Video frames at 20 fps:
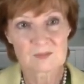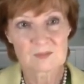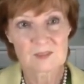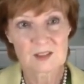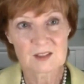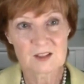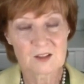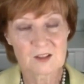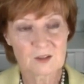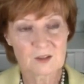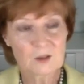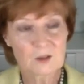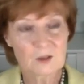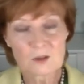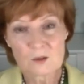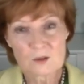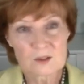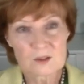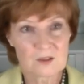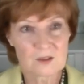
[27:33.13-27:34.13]
You can
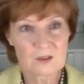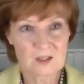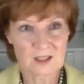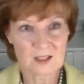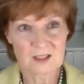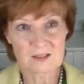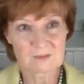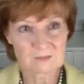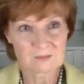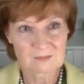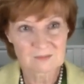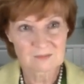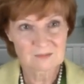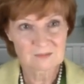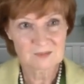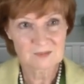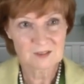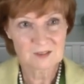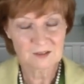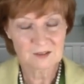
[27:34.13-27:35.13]
all do that.
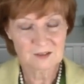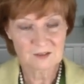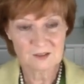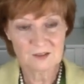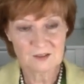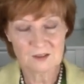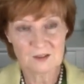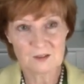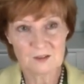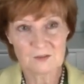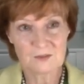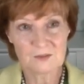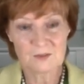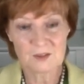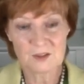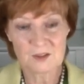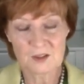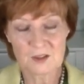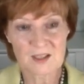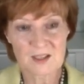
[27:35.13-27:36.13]

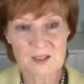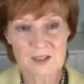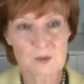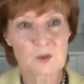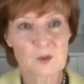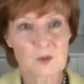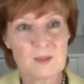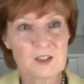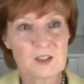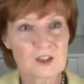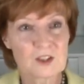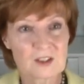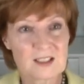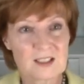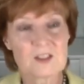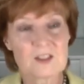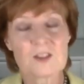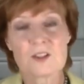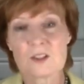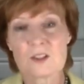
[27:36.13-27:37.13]
That's what you've been trained
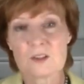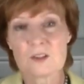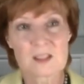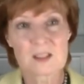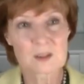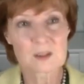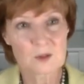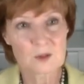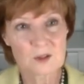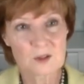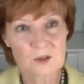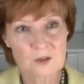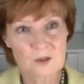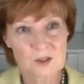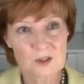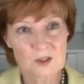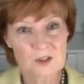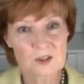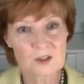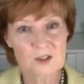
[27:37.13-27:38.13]
to do. That's what you're
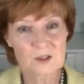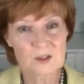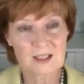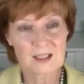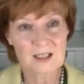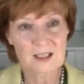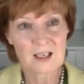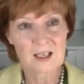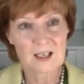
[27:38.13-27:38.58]
used to doing.